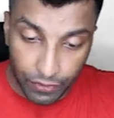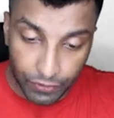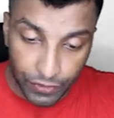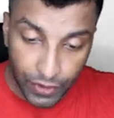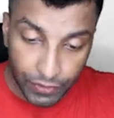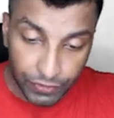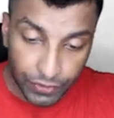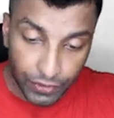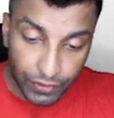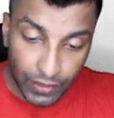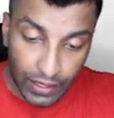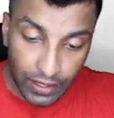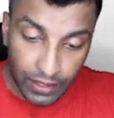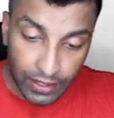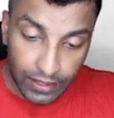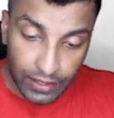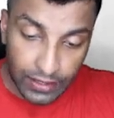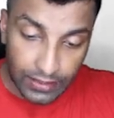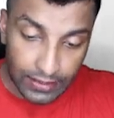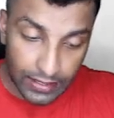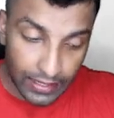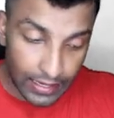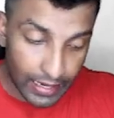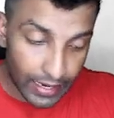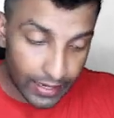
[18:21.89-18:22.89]
Fifth one
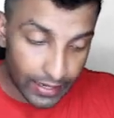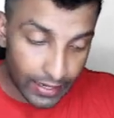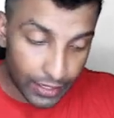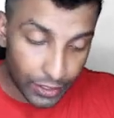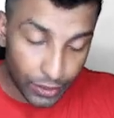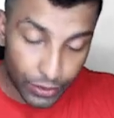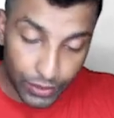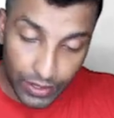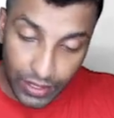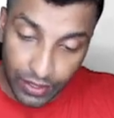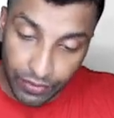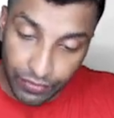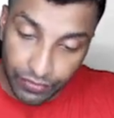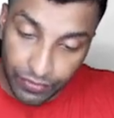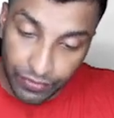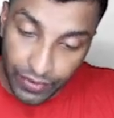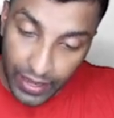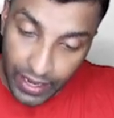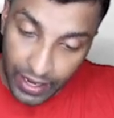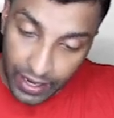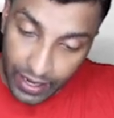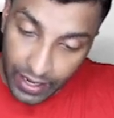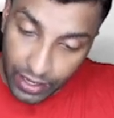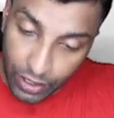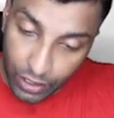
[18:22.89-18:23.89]
is related to the
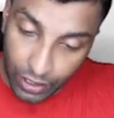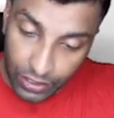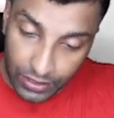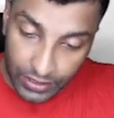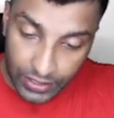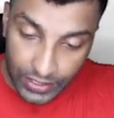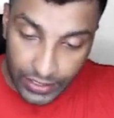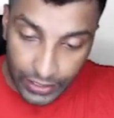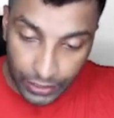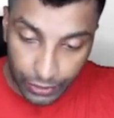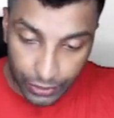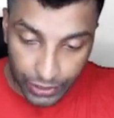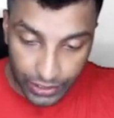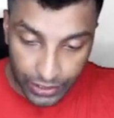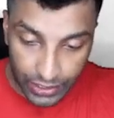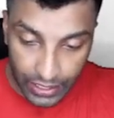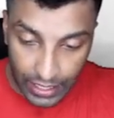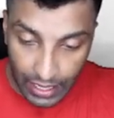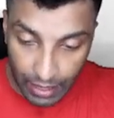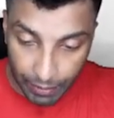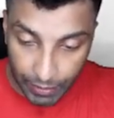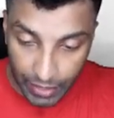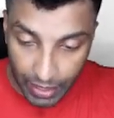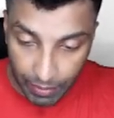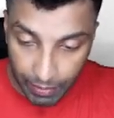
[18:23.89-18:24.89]
very
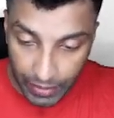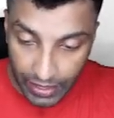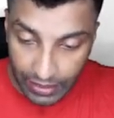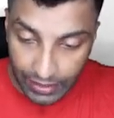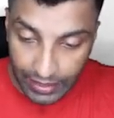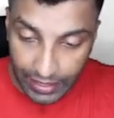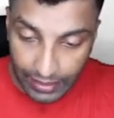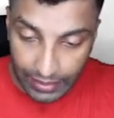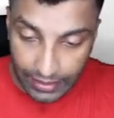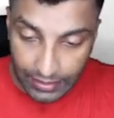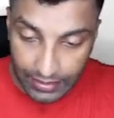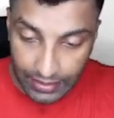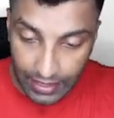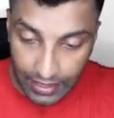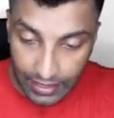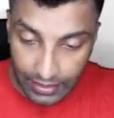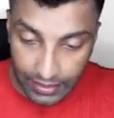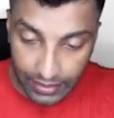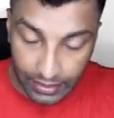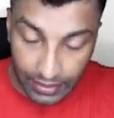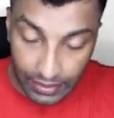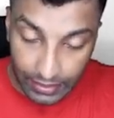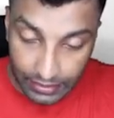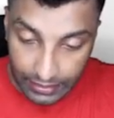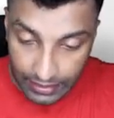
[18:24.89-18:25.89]
constitutional amendment, that is
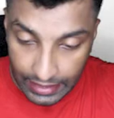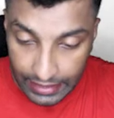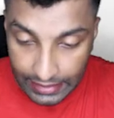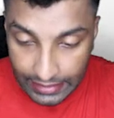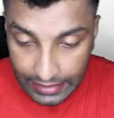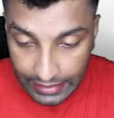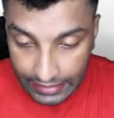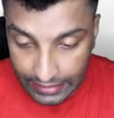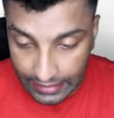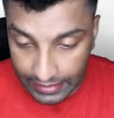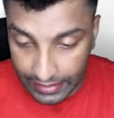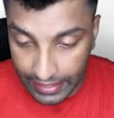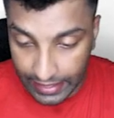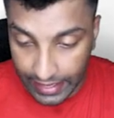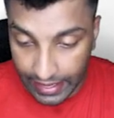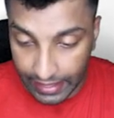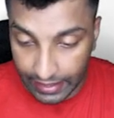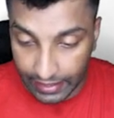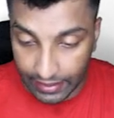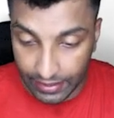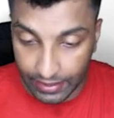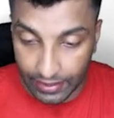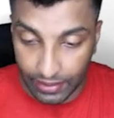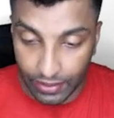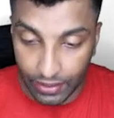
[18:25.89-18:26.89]
article
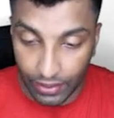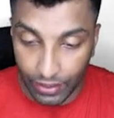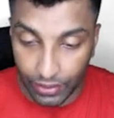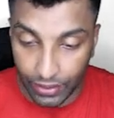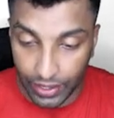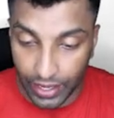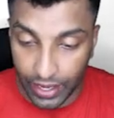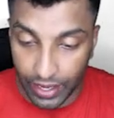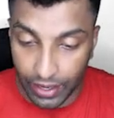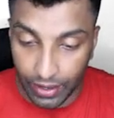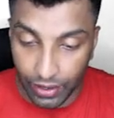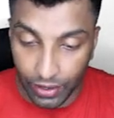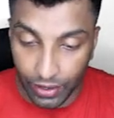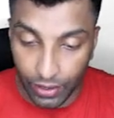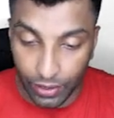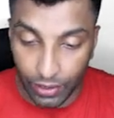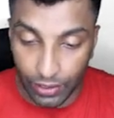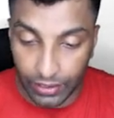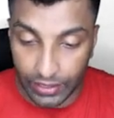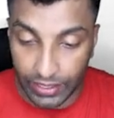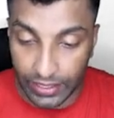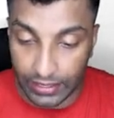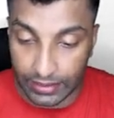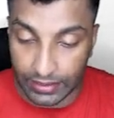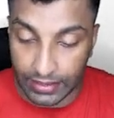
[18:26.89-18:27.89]
368. Okay,
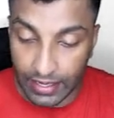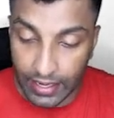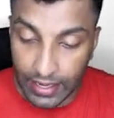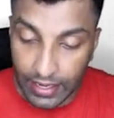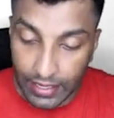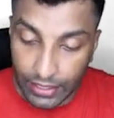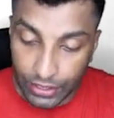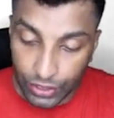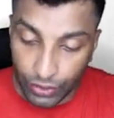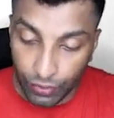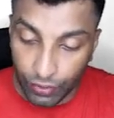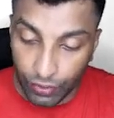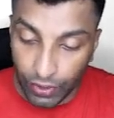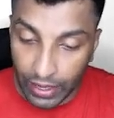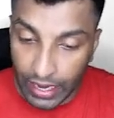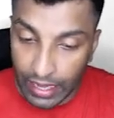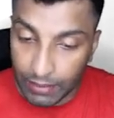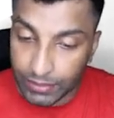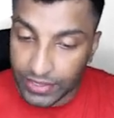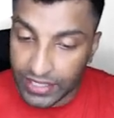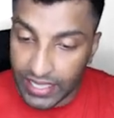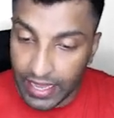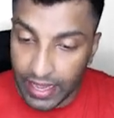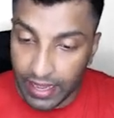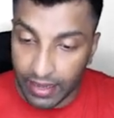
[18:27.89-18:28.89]
all these. So what
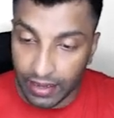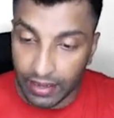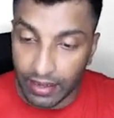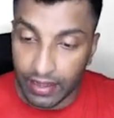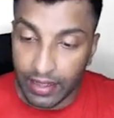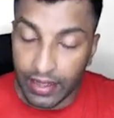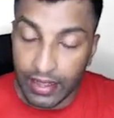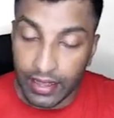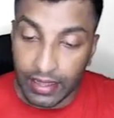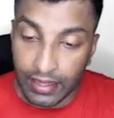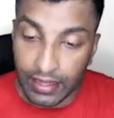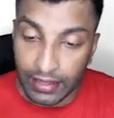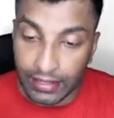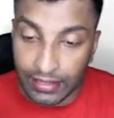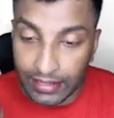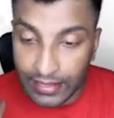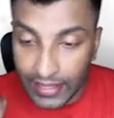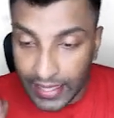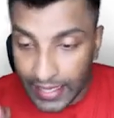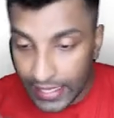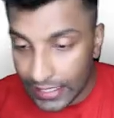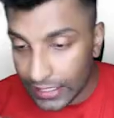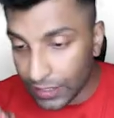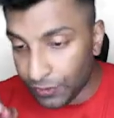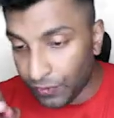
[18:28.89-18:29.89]
I'm saying,
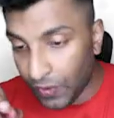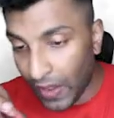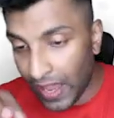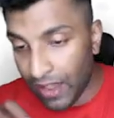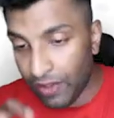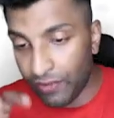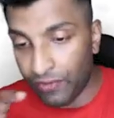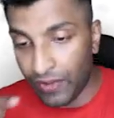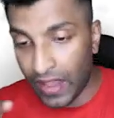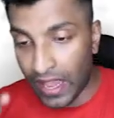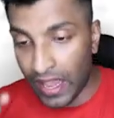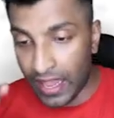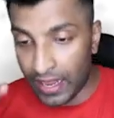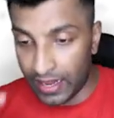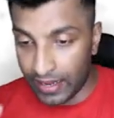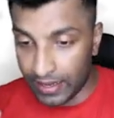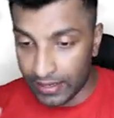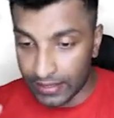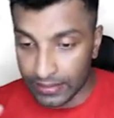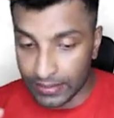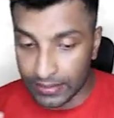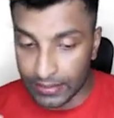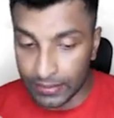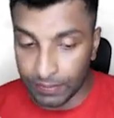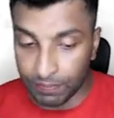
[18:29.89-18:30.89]
these 5
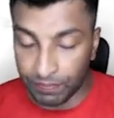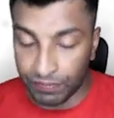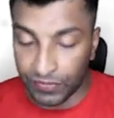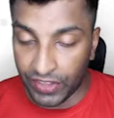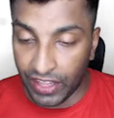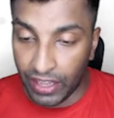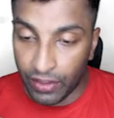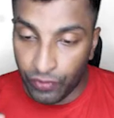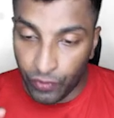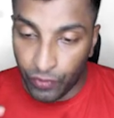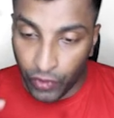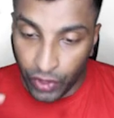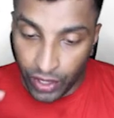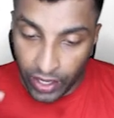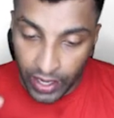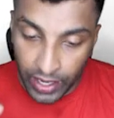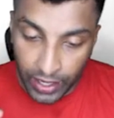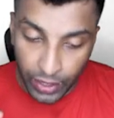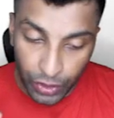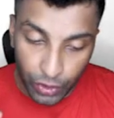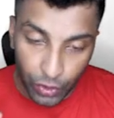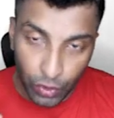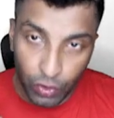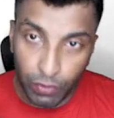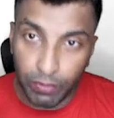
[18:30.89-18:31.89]
areas, if you
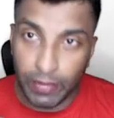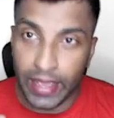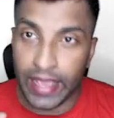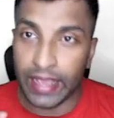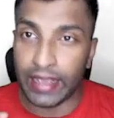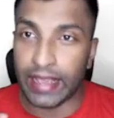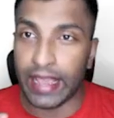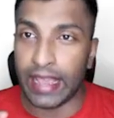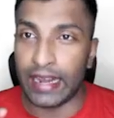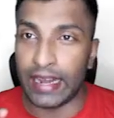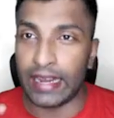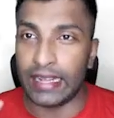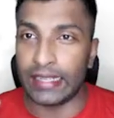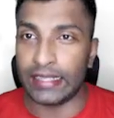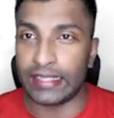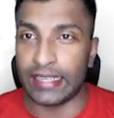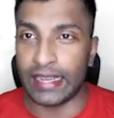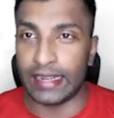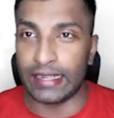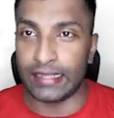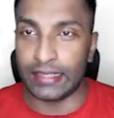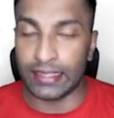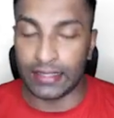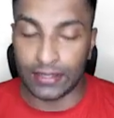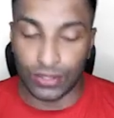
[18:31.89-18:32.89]
need to make any
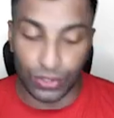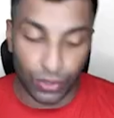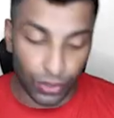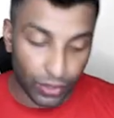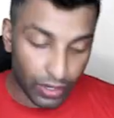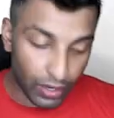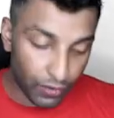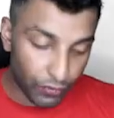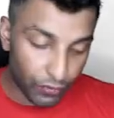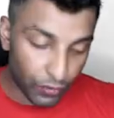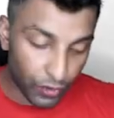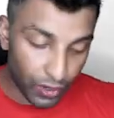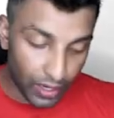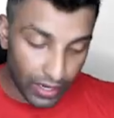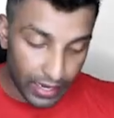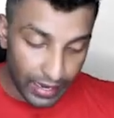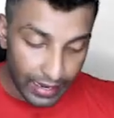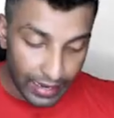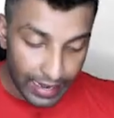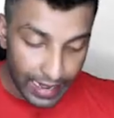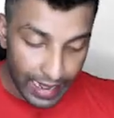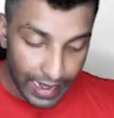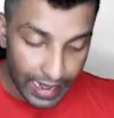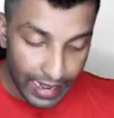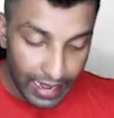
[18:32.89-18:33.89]
changes or if you
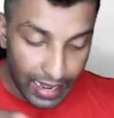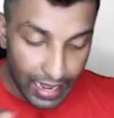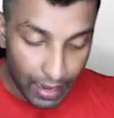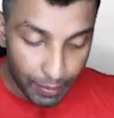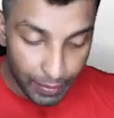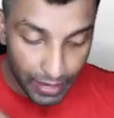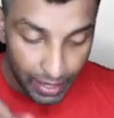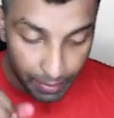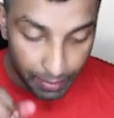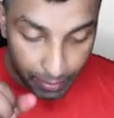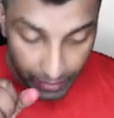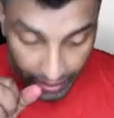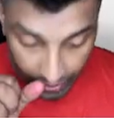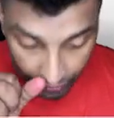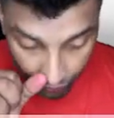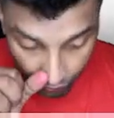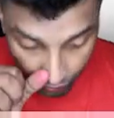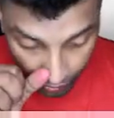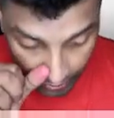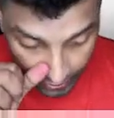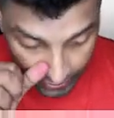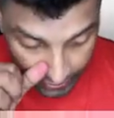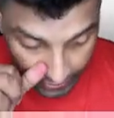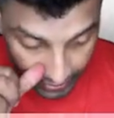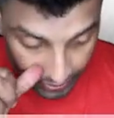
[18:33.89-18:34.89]
need any amendment,
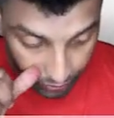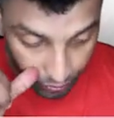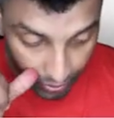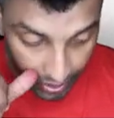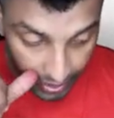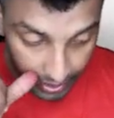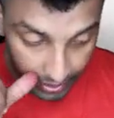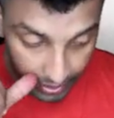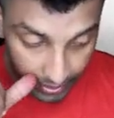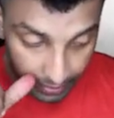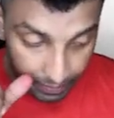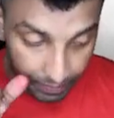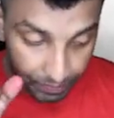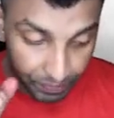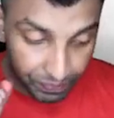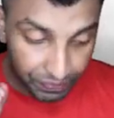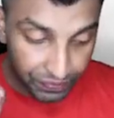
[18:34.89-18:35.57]
what is required?